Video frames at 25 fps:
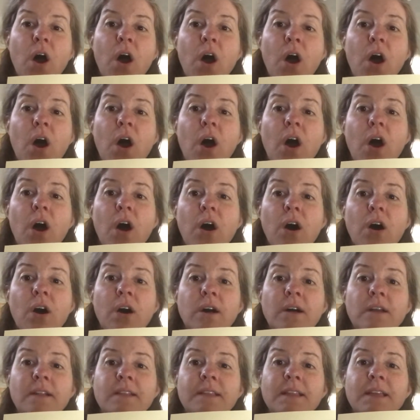
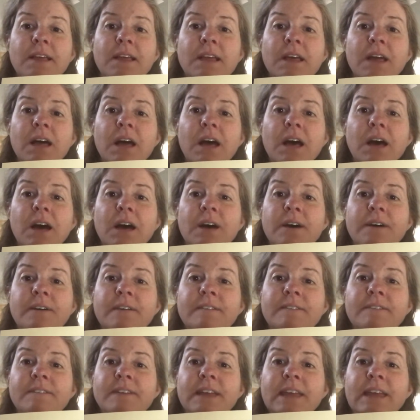all of
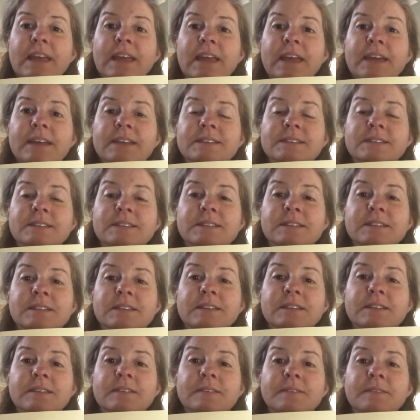it.
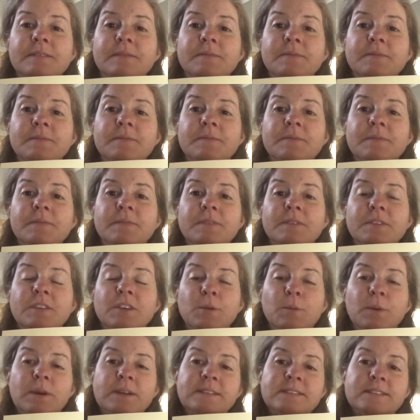You
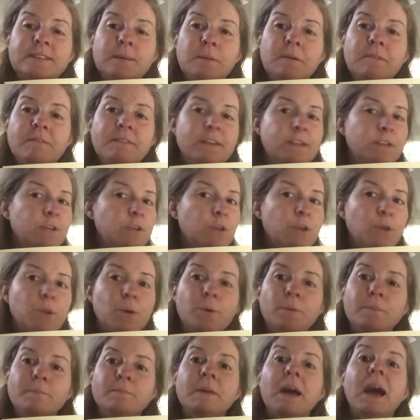want some of it?
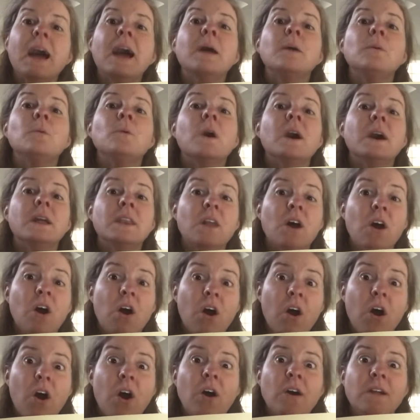Nope, I want
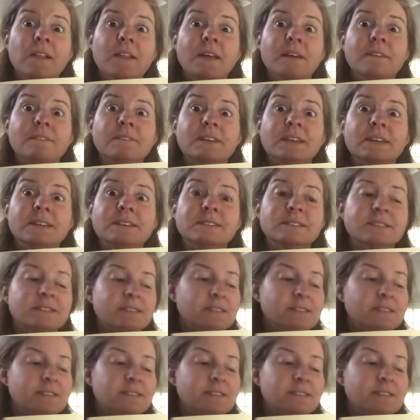all of it.